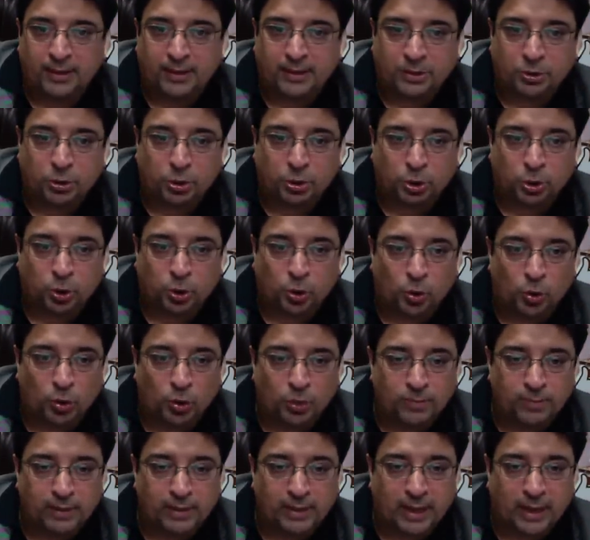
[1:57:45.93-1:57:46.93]
has
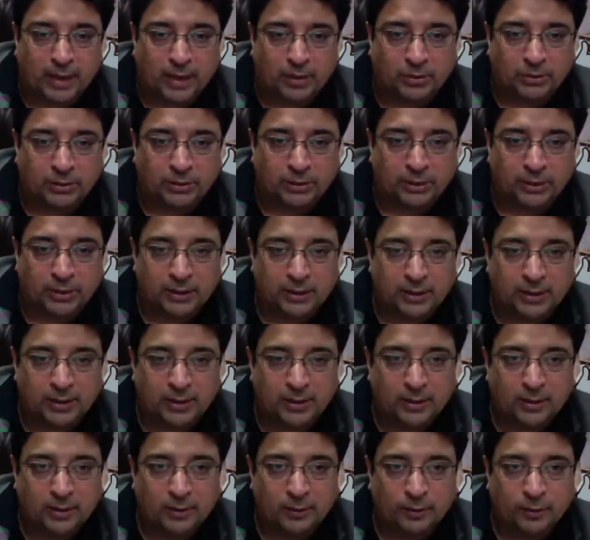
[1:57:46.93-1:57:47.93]
thrown me out
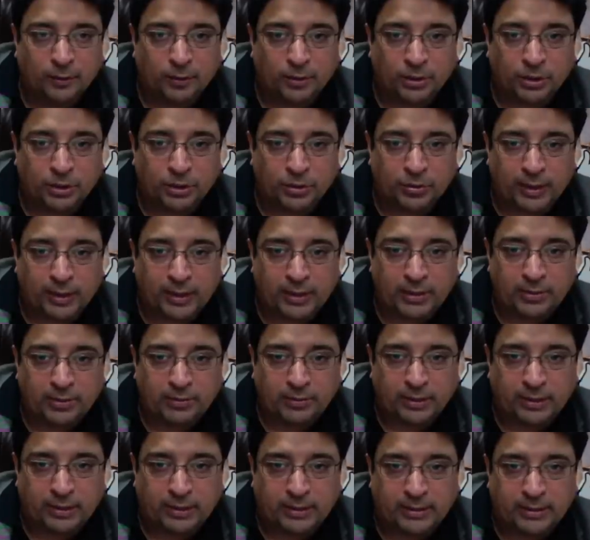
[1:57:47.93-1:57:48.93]
for a
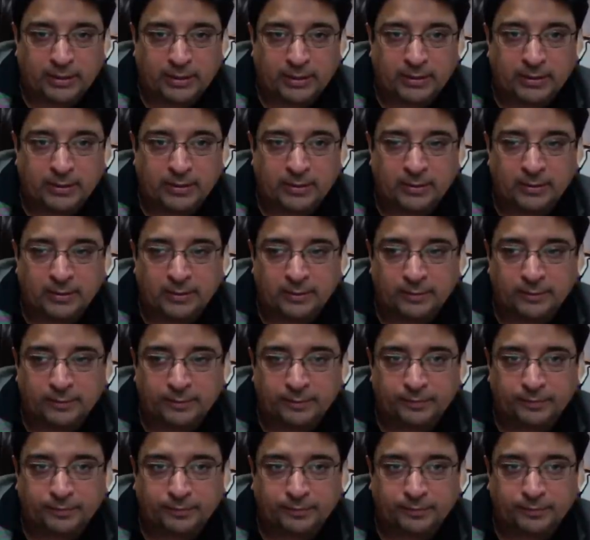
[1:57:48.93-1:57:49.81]
strange reason.